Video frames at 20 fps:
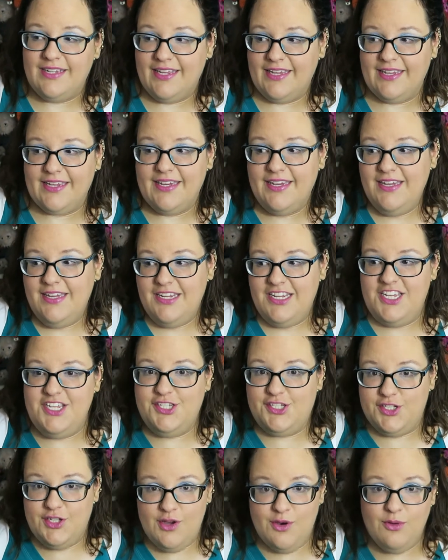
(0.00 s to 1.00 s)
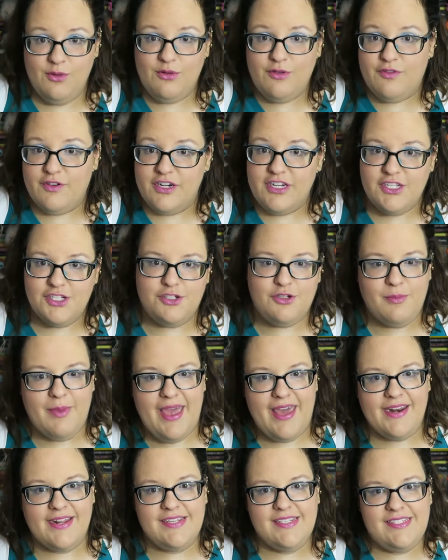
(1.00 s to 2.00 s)
Like, he's known for his
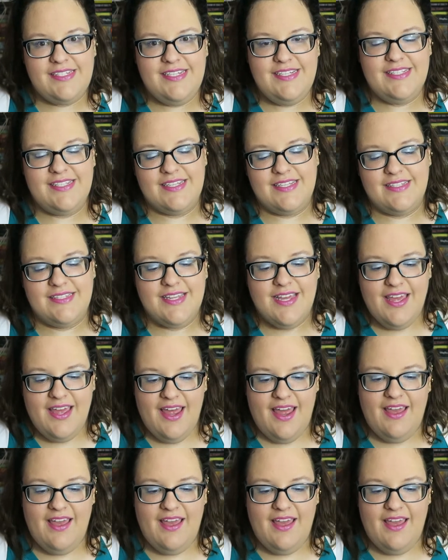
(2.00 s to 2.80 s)
dramatic sneezes.